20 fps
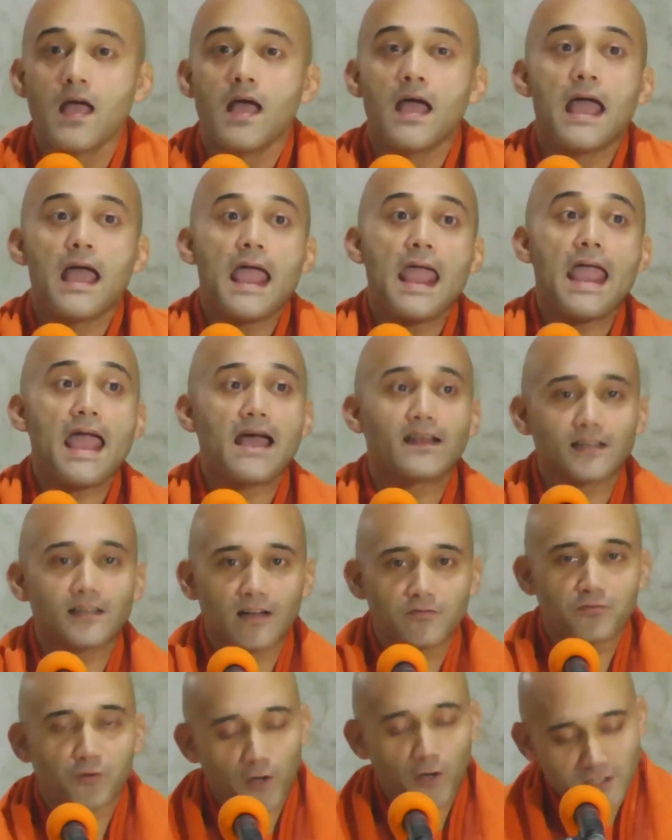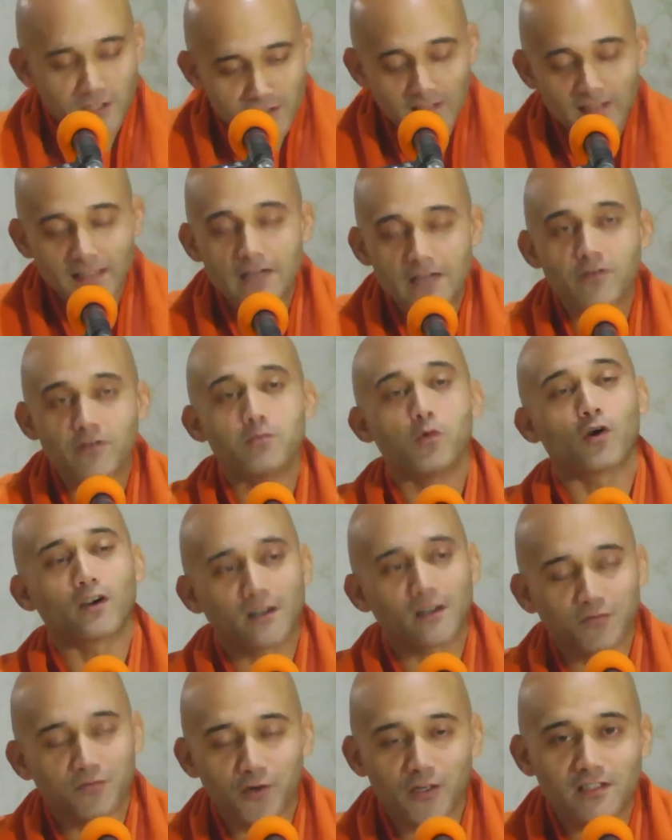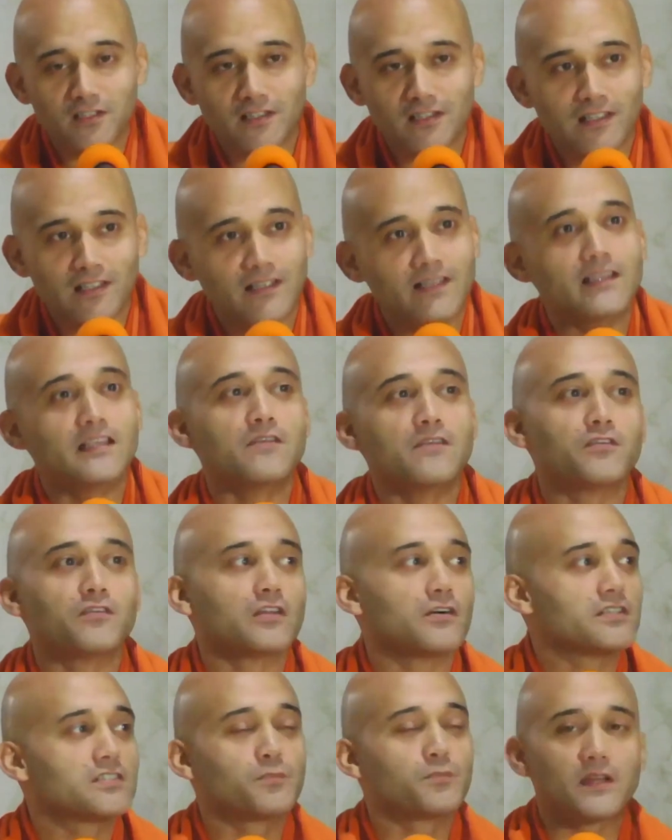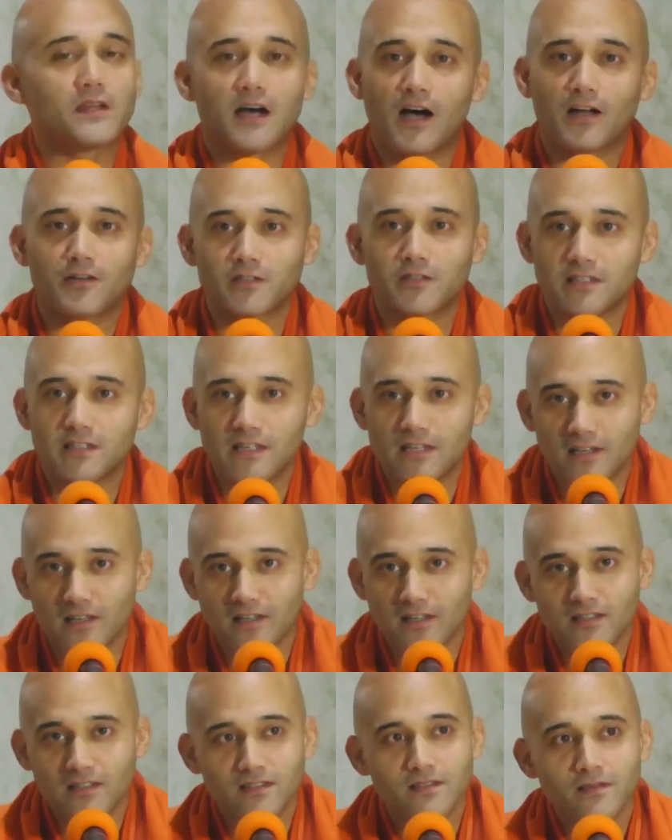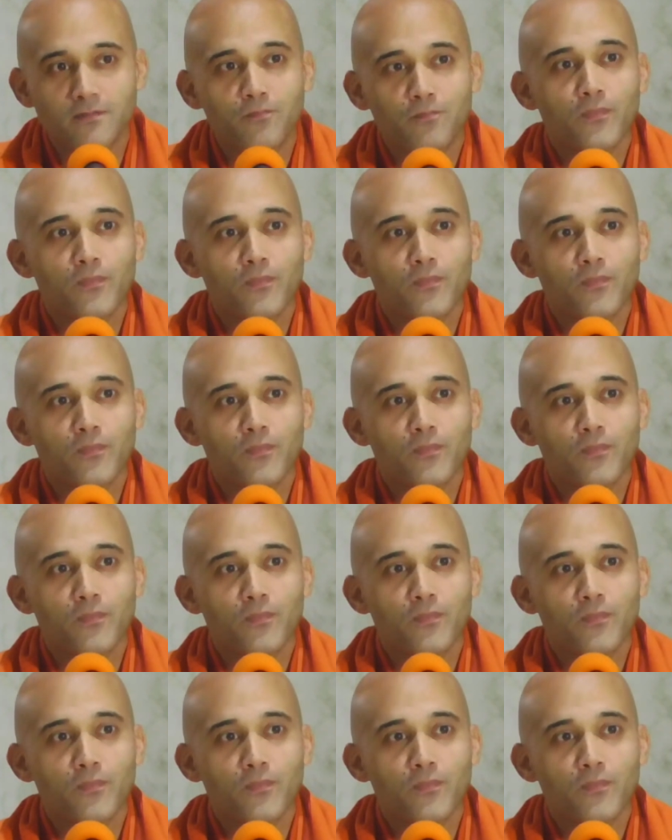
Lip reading: And unfortunately, even more unfortunately, even though it's been 100 years,